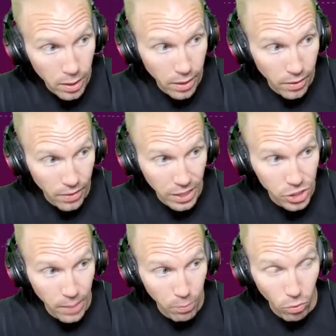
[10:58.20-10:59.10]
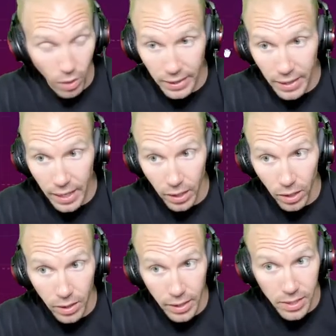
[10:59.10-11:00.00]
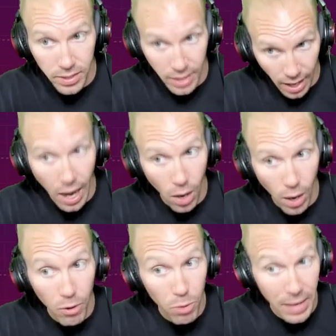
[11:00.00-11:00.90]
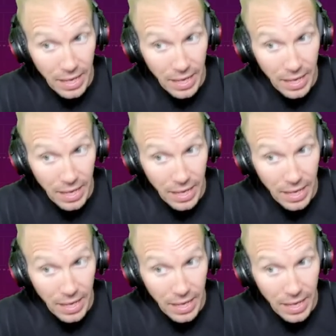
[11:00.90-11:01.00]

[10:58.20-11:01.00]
That shape right there is the how I would be